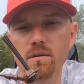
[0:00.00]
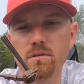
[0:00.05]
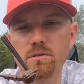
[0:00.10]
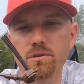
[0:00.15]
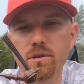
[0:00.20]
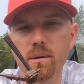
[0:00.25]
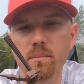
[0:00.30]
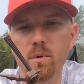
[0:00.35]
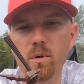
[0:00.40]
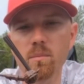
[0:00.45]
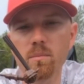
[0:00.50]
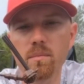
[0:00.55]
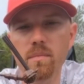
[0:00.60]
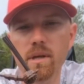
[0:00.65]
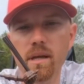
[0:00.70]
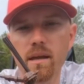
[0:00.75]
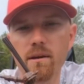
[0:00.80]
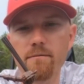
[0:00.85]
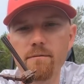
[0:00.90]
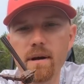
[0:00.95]
trim them,
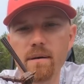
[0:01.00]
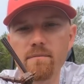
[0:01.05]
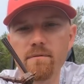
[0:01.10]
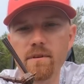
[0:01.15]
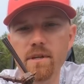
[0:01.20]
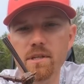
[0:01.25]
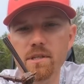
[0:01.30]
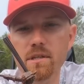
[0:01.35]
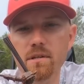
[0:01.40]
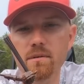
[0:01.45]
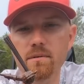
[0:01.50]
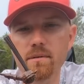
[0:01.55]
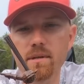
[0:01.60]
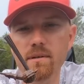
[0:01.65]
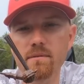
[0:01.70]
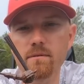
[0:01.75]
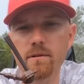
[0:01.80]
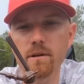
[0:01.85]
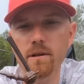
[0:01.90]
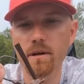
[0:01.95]
if I'm fishing a
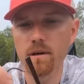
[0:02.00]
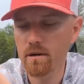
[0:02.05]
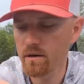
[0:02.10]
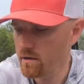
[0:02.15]
river,